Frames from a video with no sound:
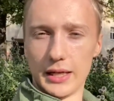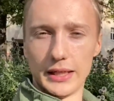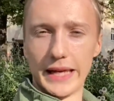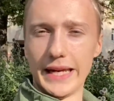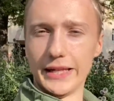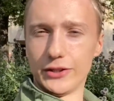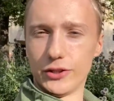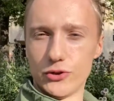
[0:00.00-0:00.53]

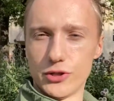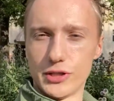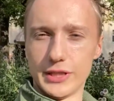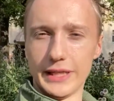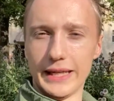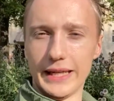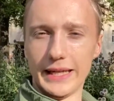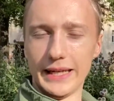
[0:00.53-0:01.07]

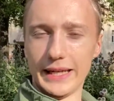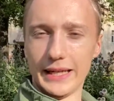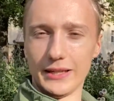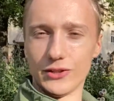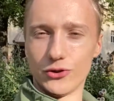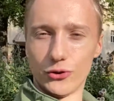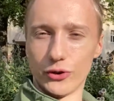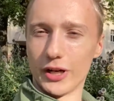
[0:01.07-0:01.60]
intercity,
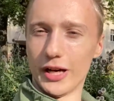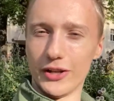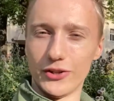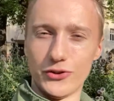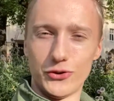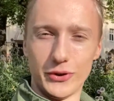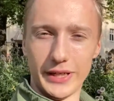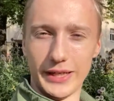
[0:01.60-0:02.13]

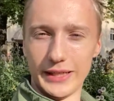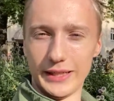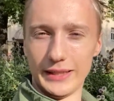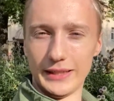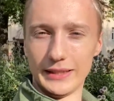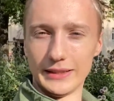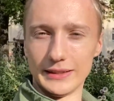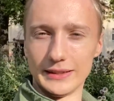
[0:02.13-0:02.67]

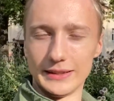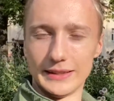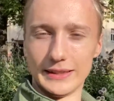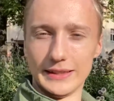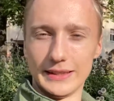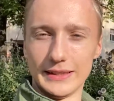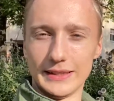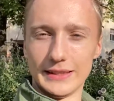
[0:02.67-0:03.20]
intercountry
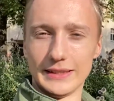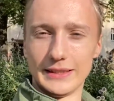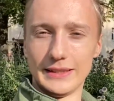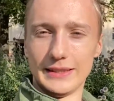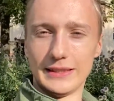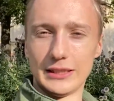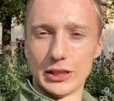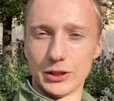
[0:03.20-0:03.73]

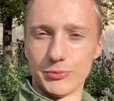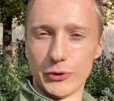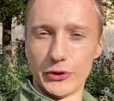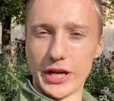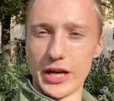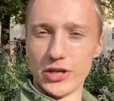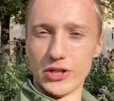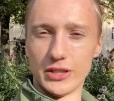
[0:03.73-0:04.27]

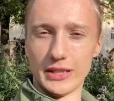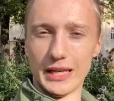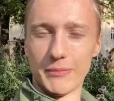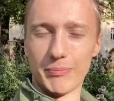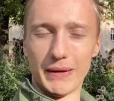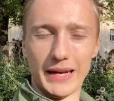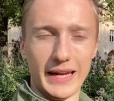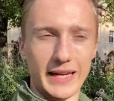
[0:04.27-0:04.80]
transportation like
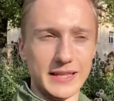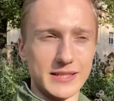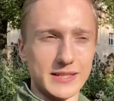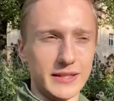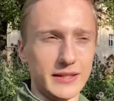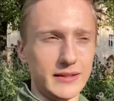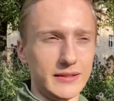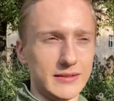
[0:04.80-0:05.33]
planes
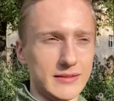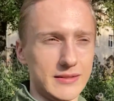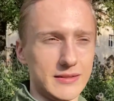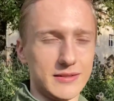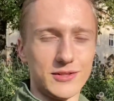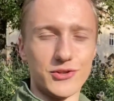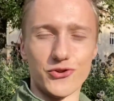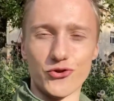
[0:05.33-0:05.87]
and
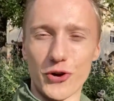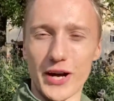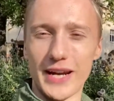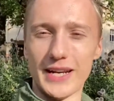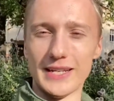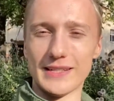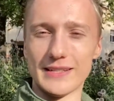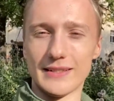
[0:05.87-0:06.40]

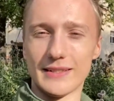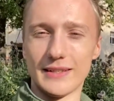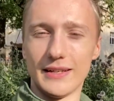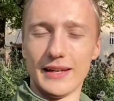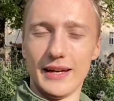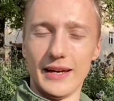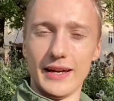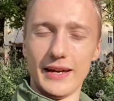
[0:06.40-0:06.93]
trains.
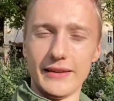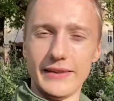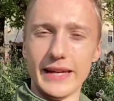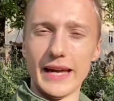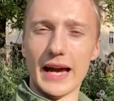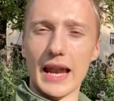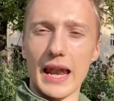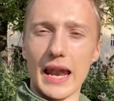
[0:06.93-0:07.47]
They
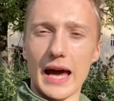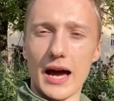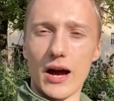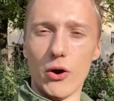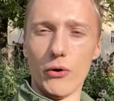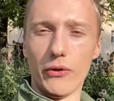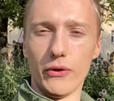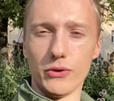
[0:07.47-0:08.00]

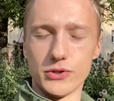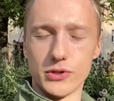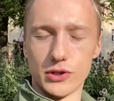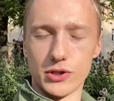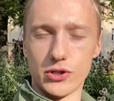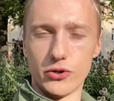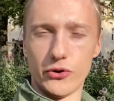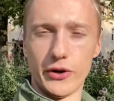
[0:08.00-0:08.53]
allow those
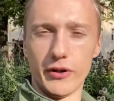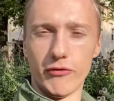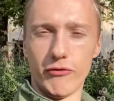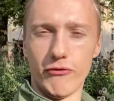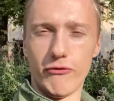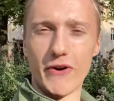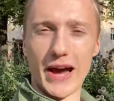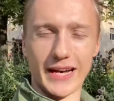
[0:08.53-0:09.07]
external
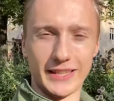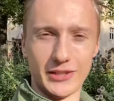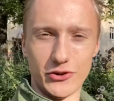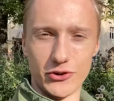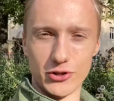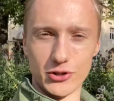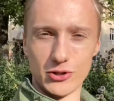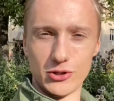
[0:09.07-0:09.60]

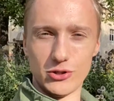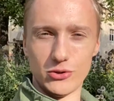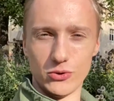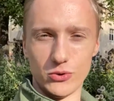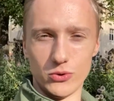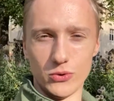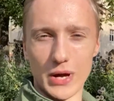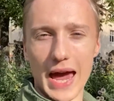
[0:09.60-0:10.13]
factors
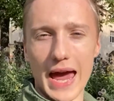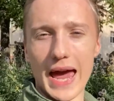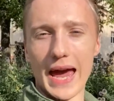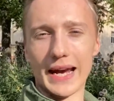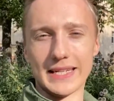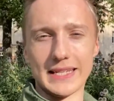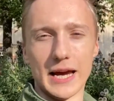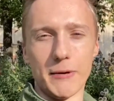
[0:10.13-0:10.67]
to
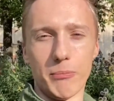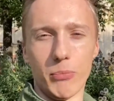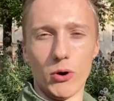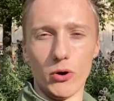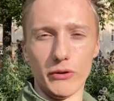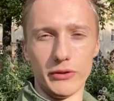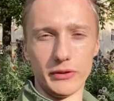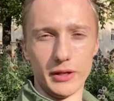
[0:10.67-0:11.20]
act
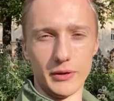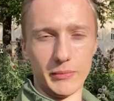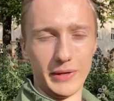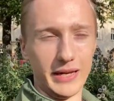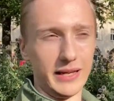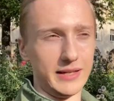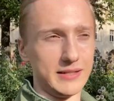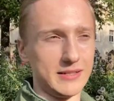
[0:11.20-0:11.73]
upon them
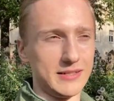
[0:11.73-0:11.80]
and